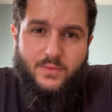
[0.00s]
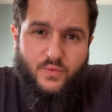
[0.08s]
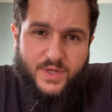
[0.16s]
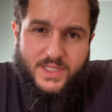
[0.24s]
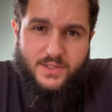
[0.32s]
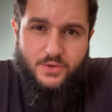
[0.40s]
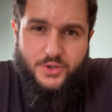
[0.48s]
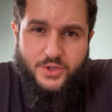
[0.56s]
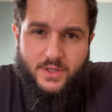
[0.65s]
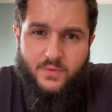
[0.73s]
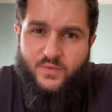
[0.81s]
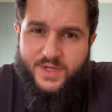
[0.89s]

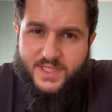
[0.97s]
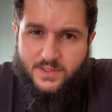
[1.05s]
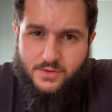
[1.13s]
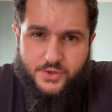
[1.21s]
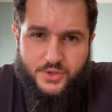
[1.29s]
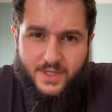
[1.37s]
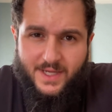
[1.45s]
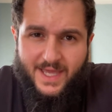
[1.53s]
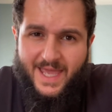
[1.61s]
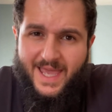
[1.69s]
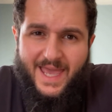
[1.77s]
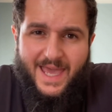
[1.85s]
researching, researching,
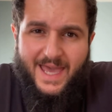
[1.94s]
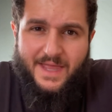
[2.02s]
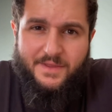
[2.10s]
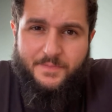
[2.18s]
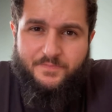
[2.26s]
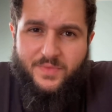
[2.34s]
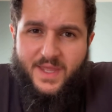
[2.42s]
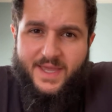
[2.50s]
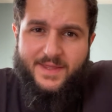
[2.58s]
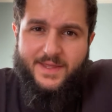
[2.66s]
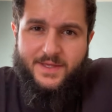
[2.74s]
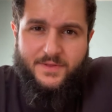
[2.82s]
and It,
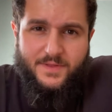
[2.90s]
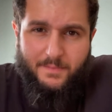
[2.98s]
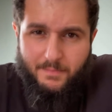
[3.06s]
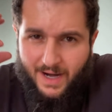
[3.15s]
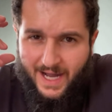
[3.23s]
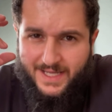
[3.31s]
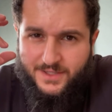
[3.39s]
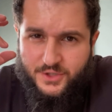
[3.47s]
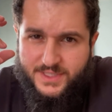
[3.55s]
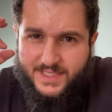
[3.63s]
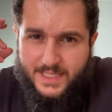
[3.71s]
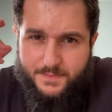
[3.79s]
it, the mind
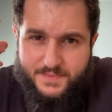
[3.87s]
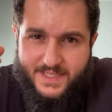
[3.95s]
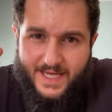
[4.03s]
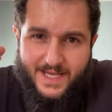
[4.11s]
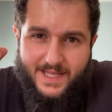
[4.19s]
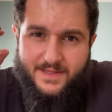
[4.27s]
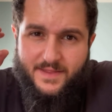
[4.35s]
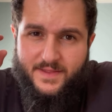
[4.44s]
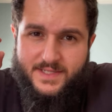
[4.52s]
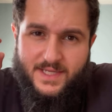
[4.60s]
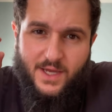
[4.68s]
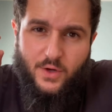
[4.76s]
just keeps getting into
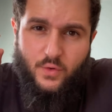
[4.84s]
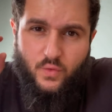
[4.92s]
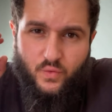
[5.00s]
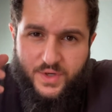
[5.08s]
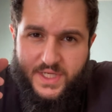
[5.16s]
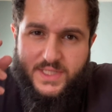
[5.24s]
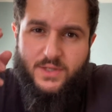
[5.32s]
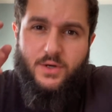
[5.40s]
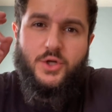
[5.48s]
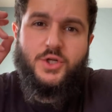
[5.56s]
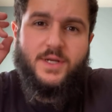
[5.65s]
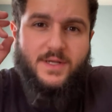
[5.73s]
this
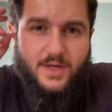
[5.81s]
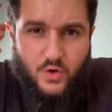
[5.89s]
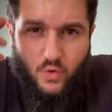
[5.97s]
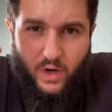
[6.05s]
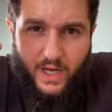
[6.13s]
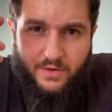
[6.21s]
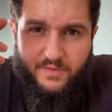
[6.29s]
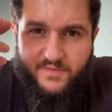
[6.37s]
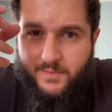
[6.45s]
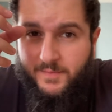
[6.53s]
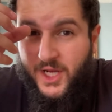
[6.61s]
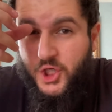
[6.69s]
research and acquire
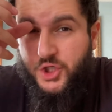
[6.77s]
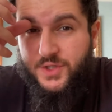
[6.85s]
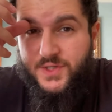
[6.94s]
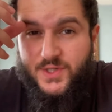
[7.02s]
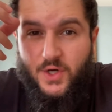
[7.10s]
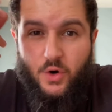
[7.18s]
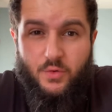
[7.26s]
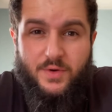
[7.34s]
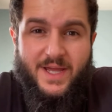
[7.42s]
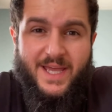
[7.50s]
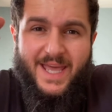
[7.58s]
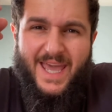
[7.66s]
information zone,
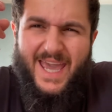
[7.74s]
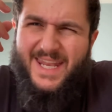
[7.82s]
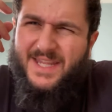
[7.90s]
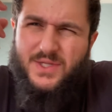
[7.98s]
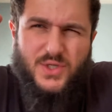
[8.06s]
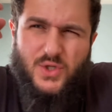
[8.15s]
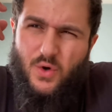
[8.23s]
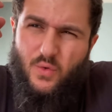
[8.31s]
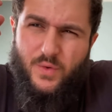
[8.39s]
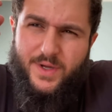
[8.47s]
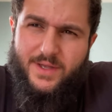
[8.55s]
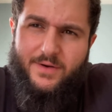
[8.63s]
and it's so
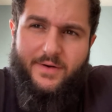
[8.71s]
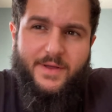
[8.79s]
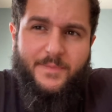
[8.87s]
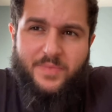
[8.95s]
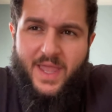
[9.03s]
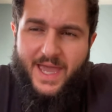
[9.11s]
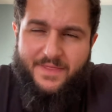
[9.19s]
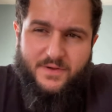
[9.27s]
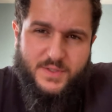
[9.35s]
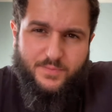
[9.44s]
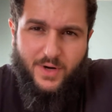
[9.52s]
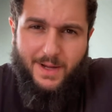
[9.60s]
weird. And
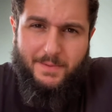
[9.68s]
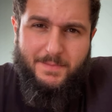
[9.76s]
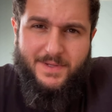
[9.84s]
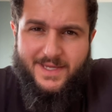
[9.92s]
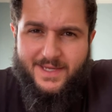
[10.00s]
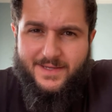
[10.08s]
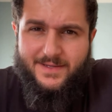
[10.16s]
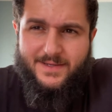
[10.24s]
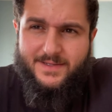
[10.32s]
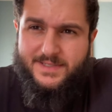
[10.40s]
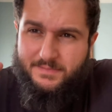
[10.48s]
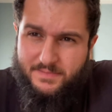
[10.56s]
there's probably
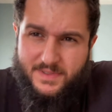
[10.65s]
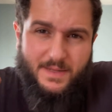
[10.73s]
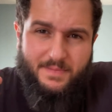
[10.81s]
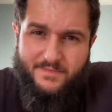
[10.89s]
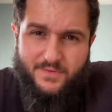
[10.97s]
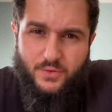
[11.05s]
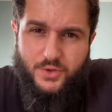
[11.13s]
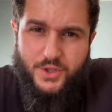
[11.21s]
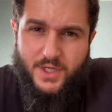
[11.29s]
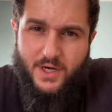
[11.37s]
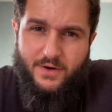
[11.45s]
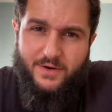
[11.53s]
some deep
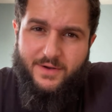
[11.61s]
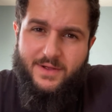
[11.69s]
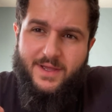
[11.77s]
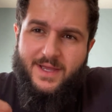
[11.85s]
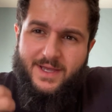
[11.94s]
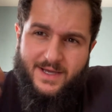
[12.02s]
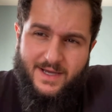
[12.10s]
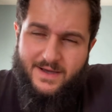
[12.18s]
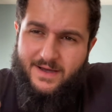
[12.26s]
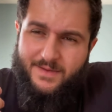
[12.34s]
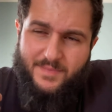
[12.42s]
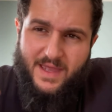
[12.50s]
evolutionary
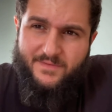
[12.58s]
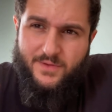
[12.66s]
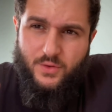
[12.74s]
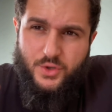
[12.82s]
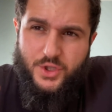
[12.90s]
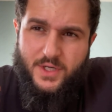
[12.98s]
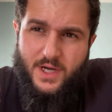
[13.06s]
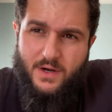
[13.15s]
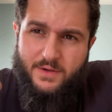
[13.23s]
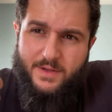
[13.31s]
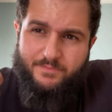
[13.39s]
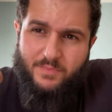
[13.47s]
um,
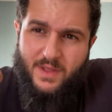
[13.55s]
evolutionary